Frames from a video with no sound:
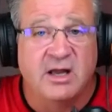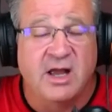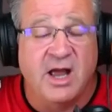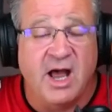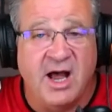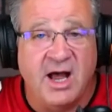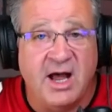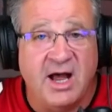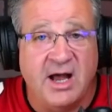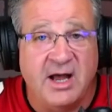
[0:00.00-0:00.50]

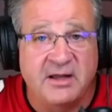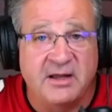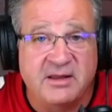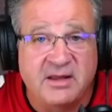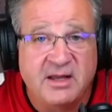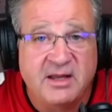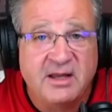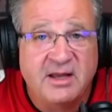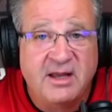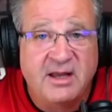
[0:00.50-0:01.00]

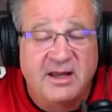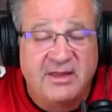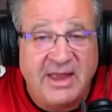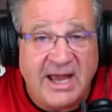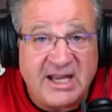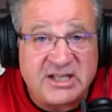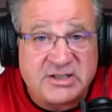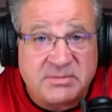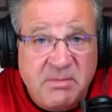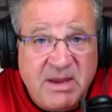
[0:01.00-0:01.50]

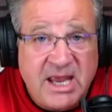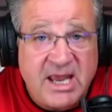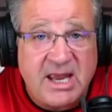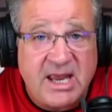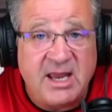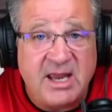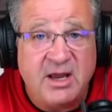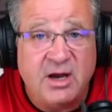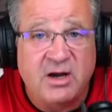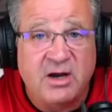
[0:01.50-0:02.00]
That's
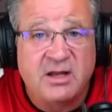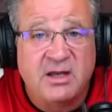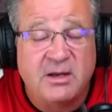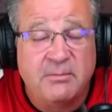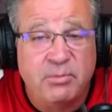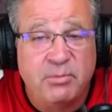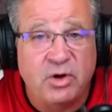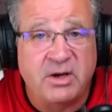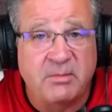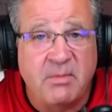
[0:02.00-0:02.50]
me
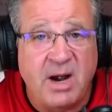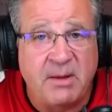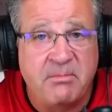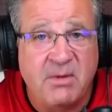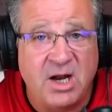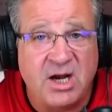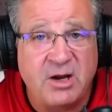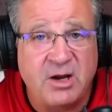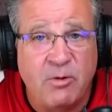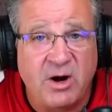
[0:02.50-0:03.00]
putting my
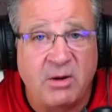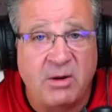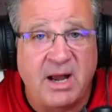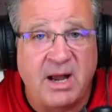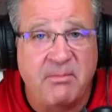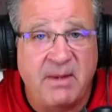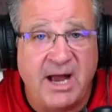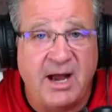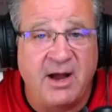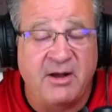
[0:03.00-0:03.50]
money where my
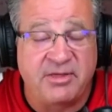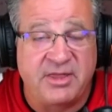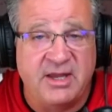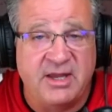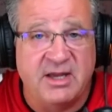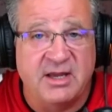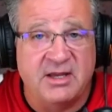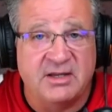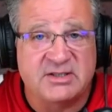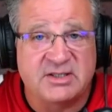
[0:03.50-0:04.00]
mouth
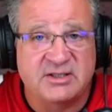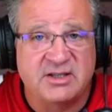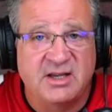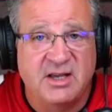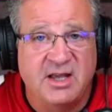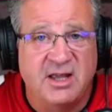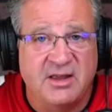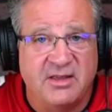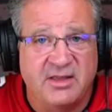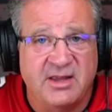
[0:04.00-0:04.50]
is,
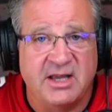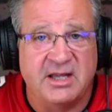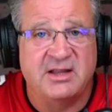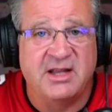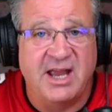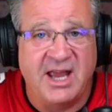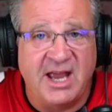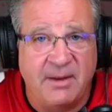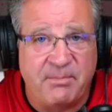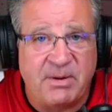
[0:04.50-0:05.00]
that
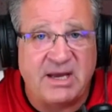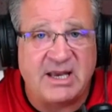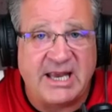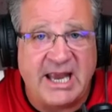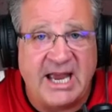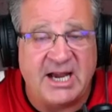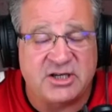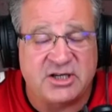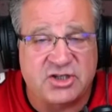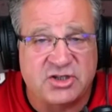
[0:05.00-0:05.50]
Epic
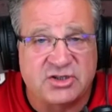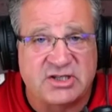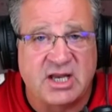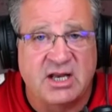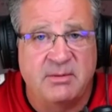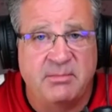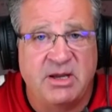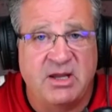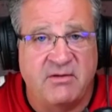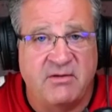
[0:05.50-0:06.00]
Cash is going
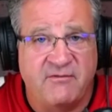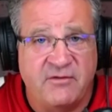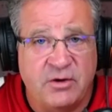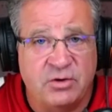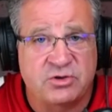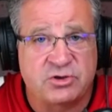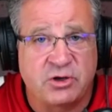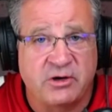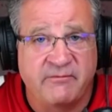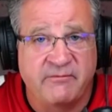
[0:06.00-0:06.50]
to be the
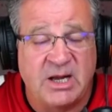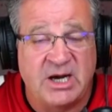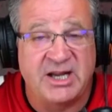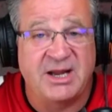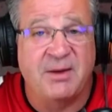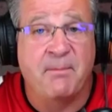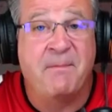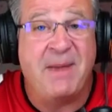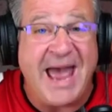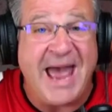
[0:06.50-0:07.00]
future of money.
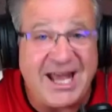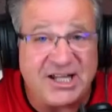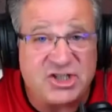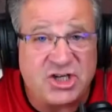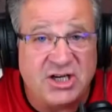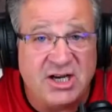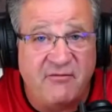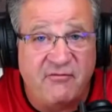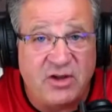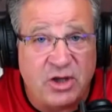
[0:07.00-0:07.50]

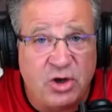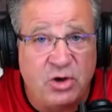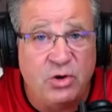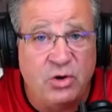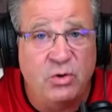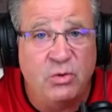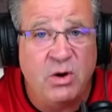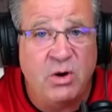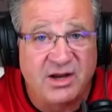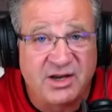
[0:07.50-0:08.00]
Imagine if
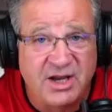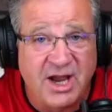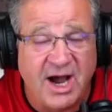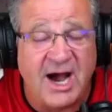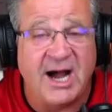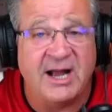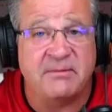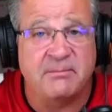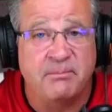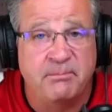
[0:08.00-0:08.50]
you
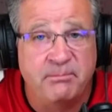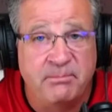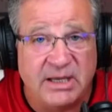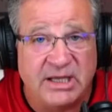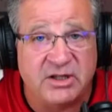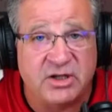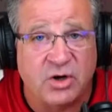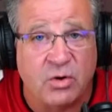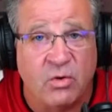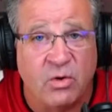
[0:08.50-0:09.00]
got
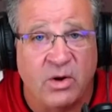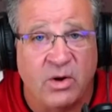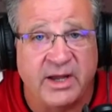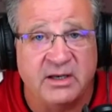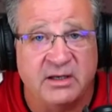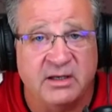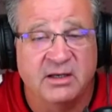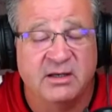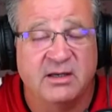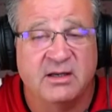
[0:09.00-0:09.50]
Bitcoin